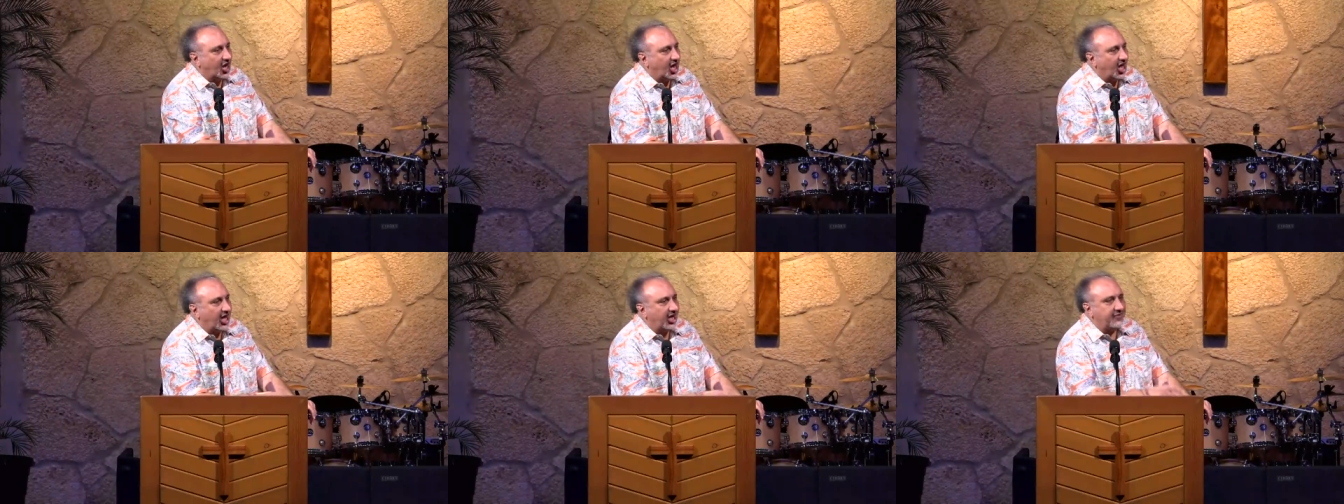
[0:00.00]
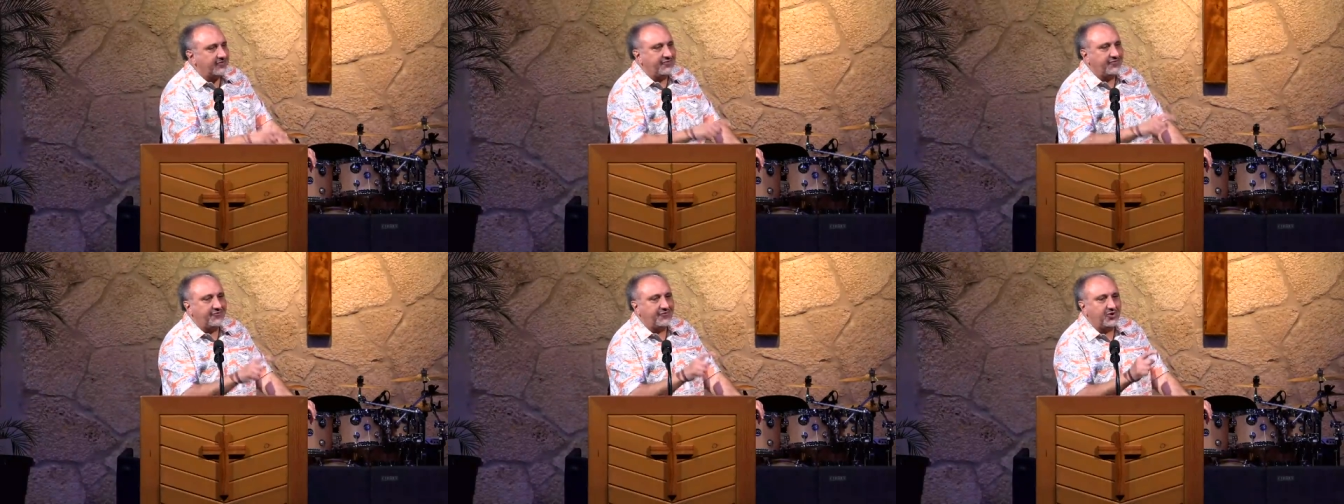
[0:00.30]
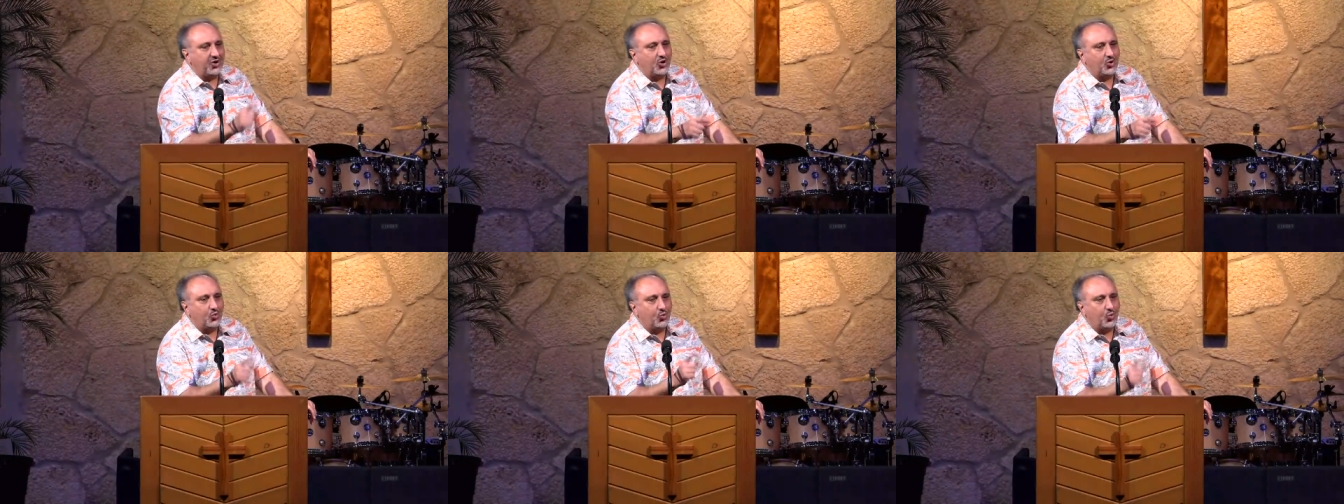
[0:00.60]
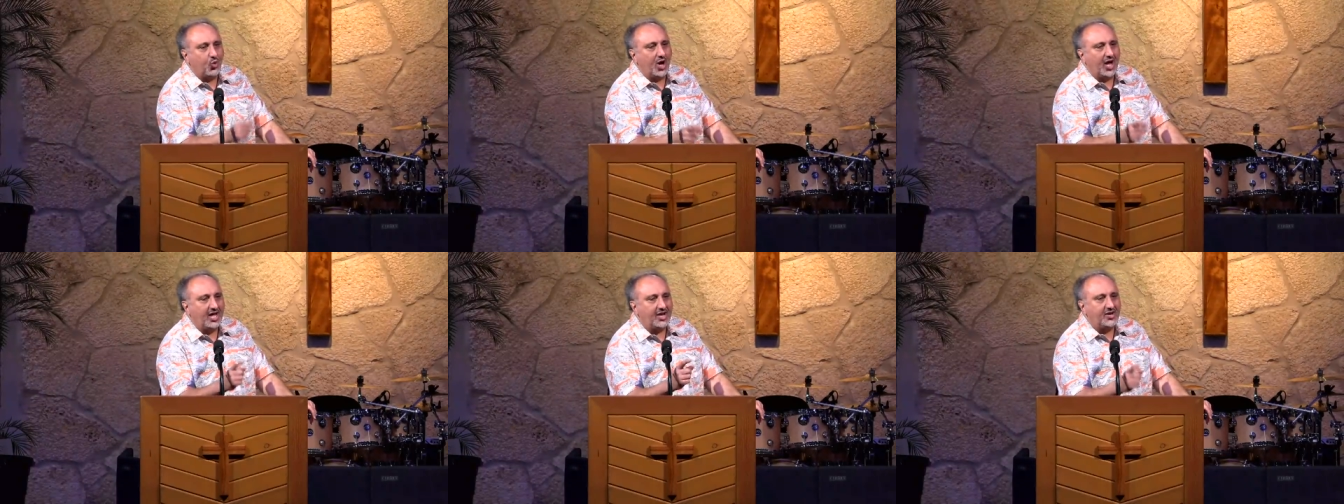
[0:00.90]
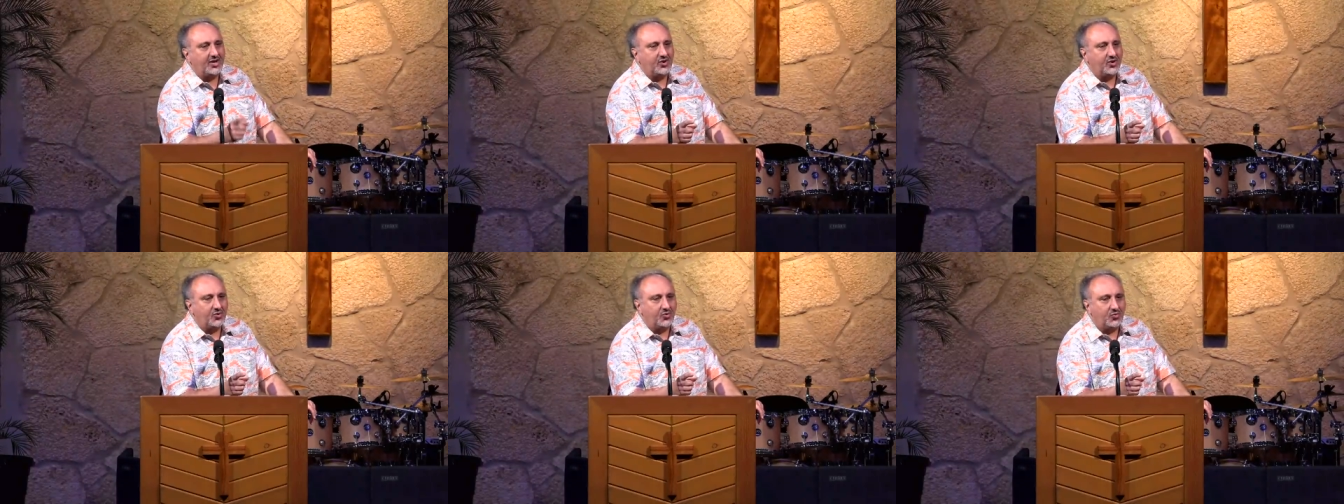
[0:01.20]
God for
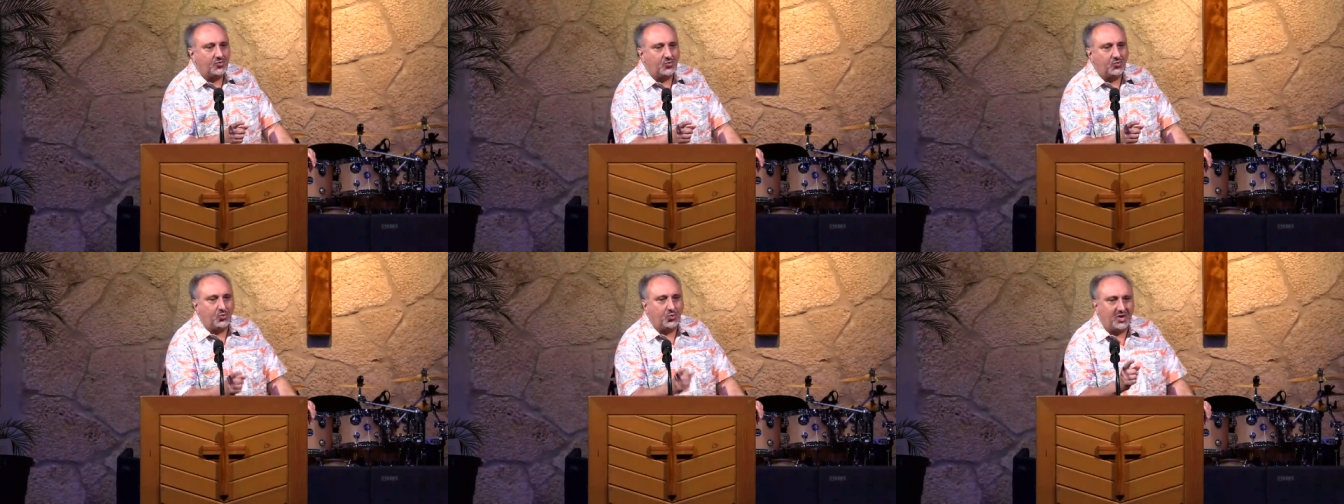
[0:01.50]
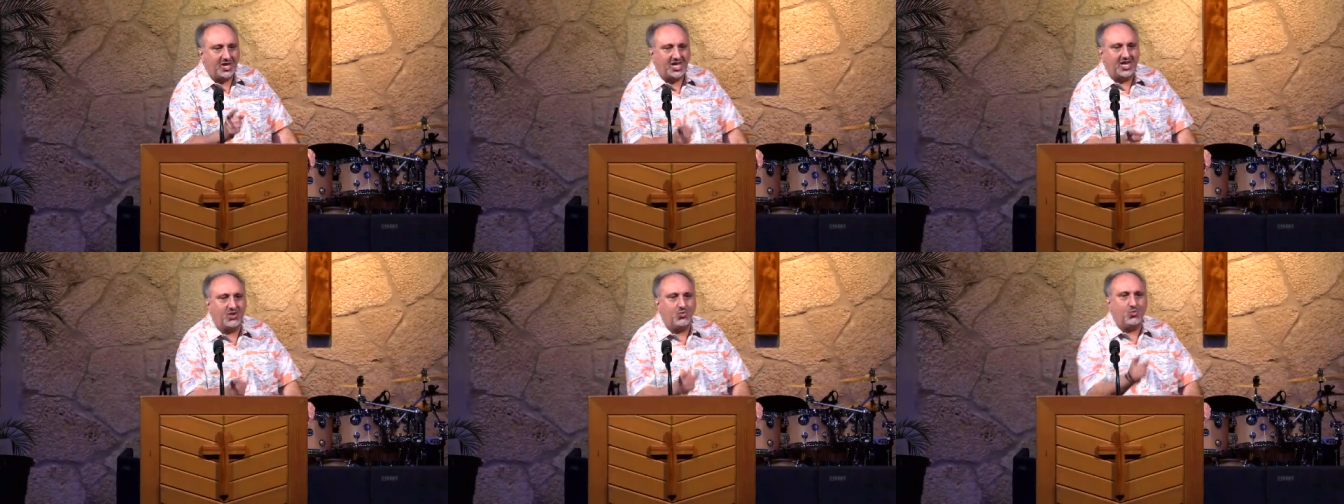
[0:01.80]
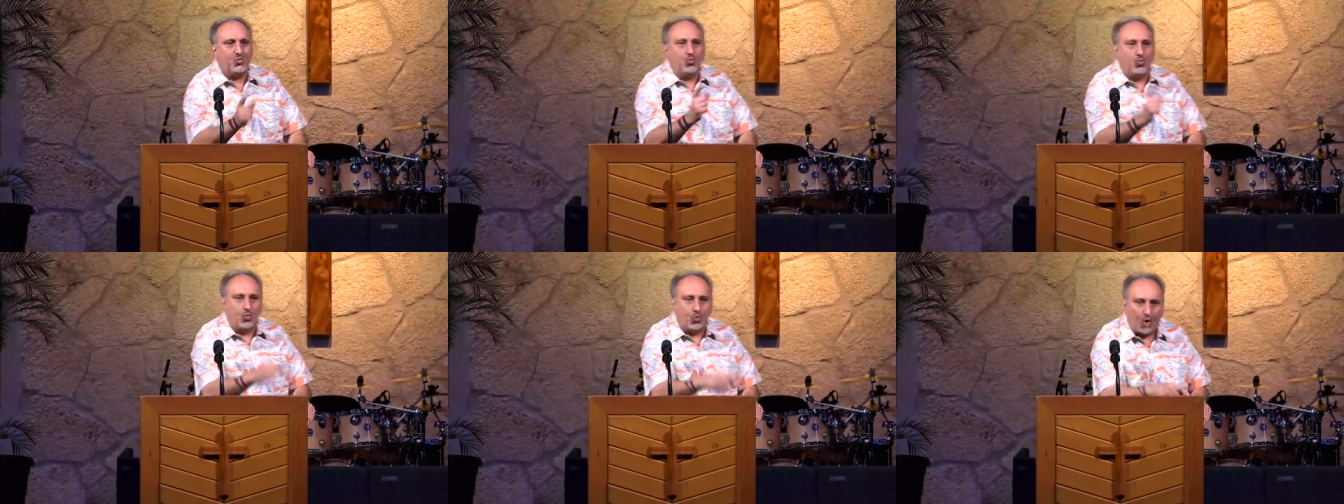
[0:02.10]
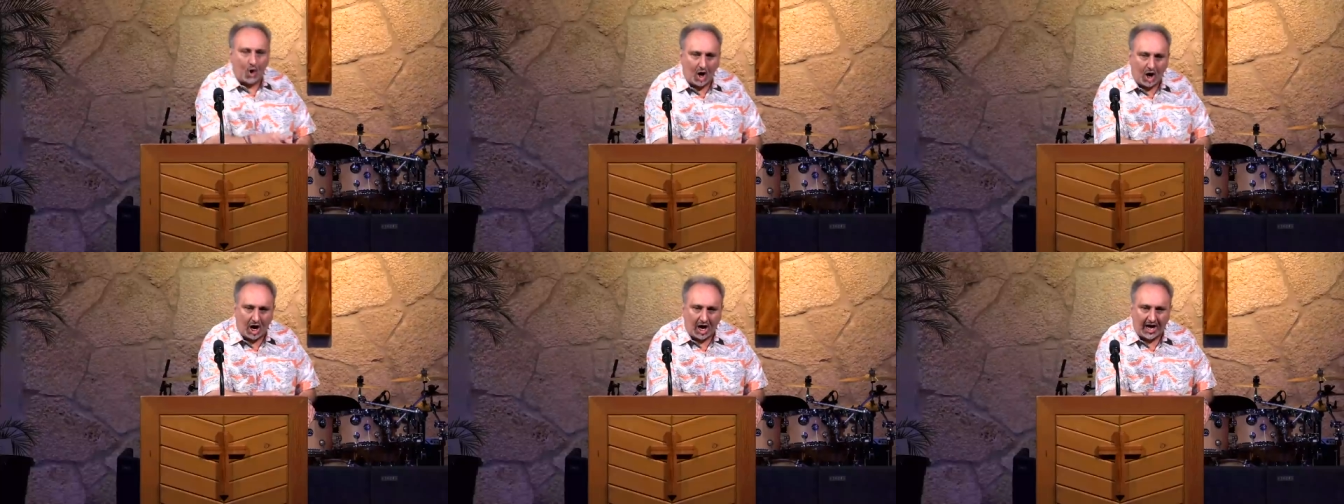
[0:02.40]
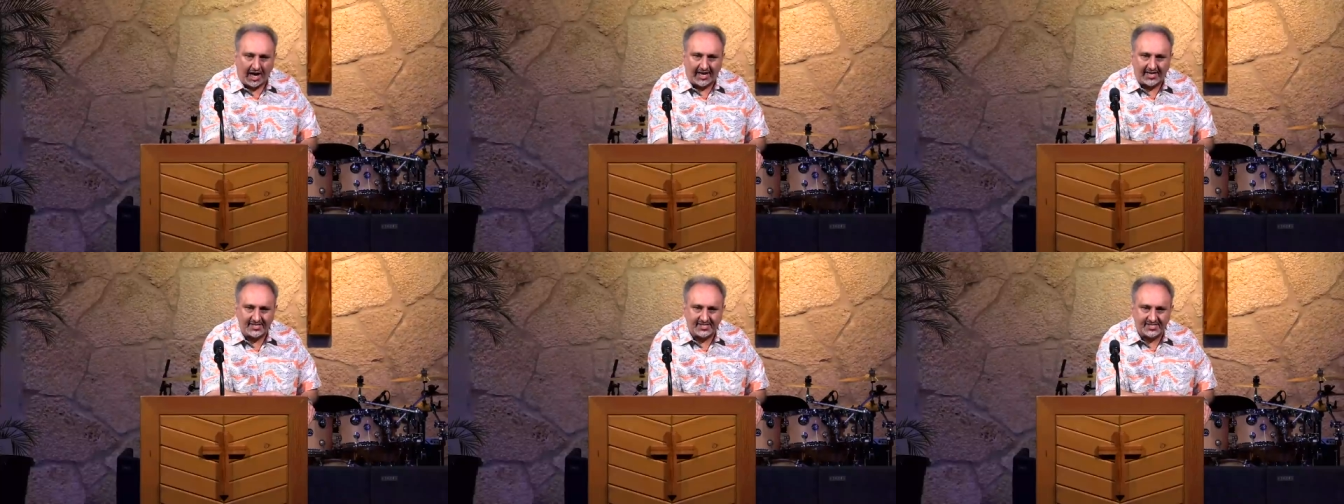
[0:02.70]
what we
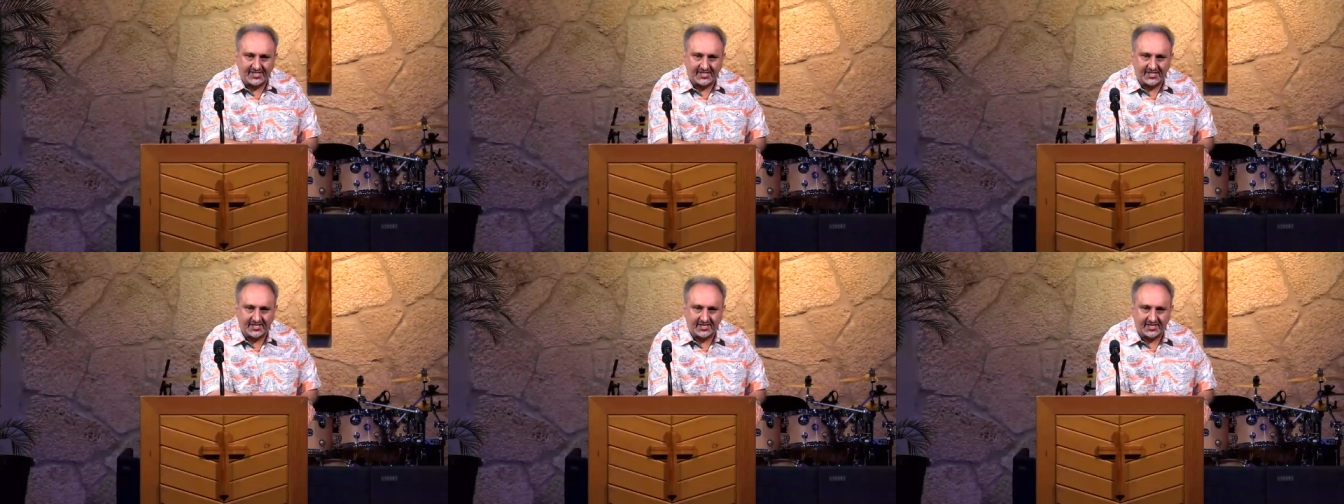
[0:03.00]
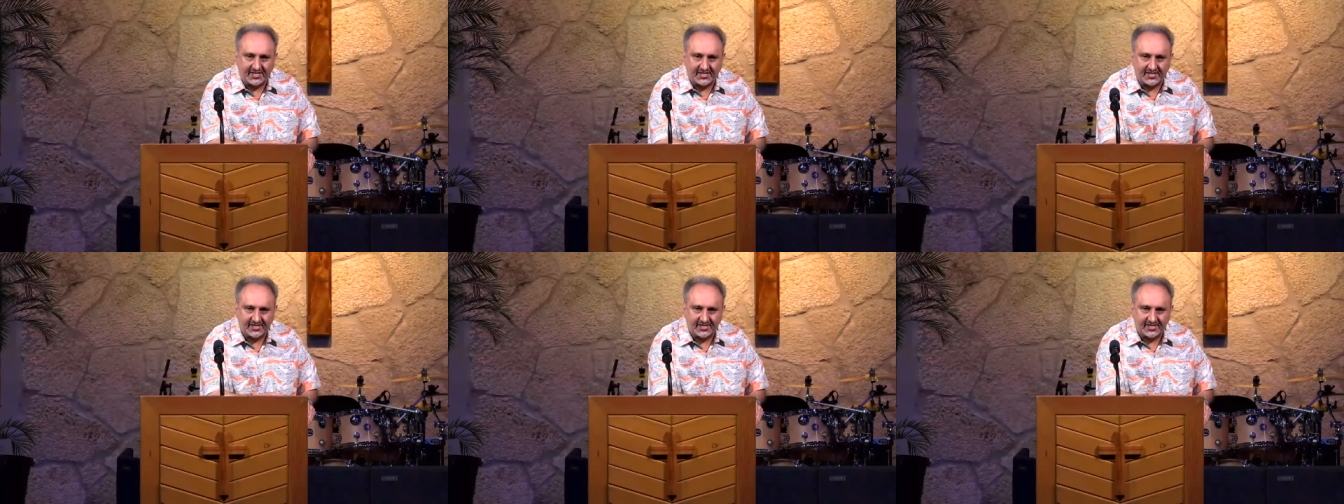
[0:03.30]
want,